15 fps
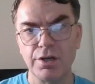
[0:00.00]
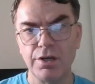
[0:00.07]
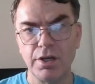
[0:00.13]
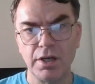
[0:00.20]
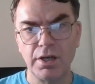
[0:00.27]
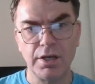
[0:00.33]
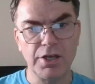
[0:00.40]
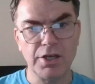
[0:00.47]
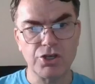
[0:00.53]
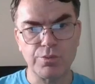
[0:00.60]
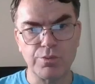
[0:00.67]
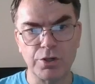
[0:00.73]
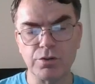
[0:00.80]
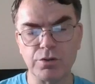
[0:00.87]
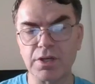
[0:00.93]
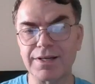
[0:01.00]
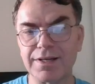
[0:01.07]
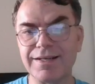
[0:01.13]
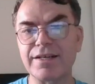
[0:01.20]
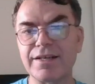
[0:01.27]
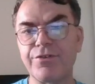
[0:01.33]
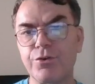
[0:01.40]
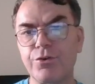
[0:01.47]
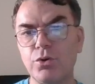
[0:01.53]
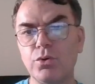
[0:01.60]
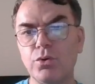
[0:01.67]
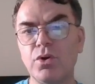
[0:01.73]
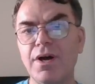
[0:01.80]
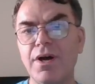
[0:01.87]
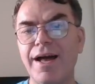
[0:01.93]
each one you can click
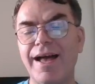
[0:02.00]
through